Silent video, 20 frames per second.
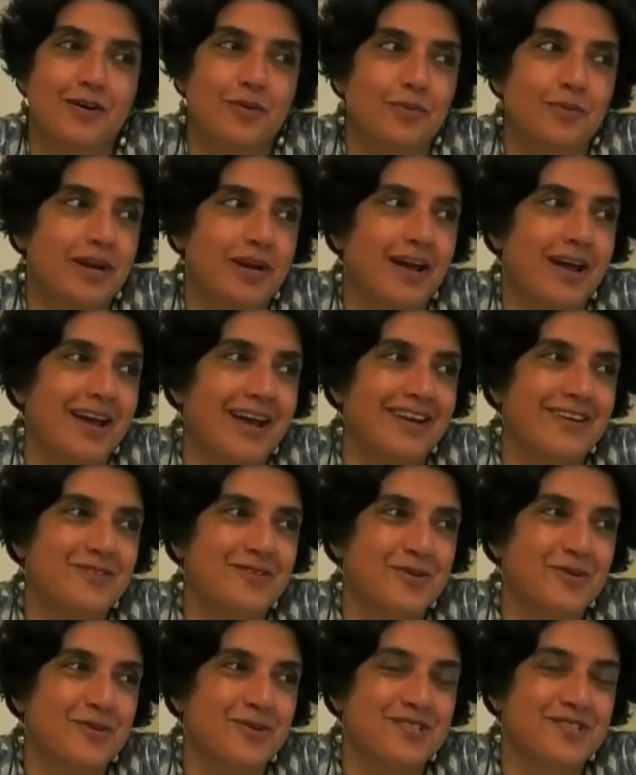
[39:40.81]
when I
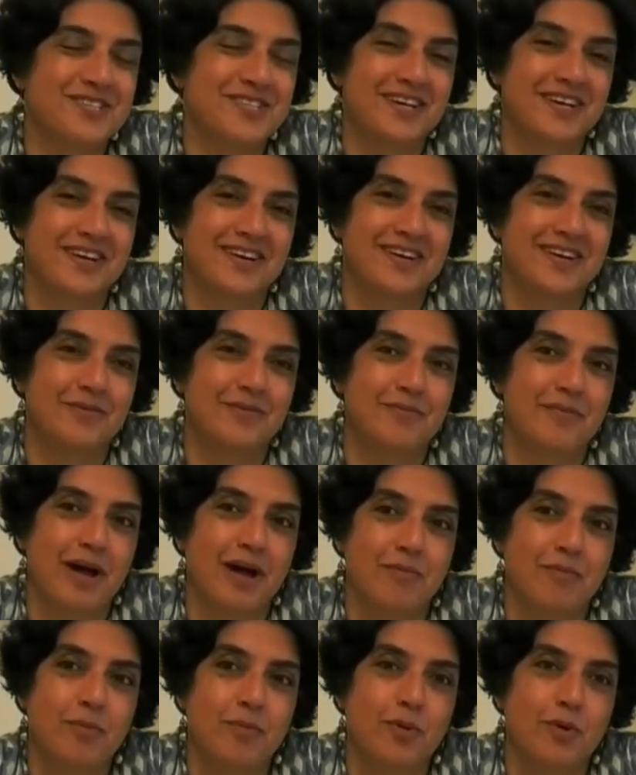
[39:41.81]
wrote
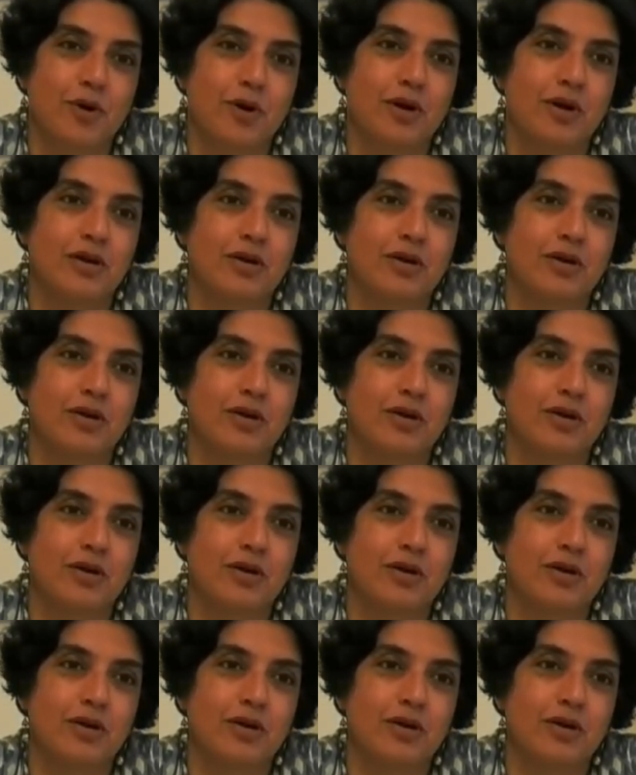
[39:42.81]
my book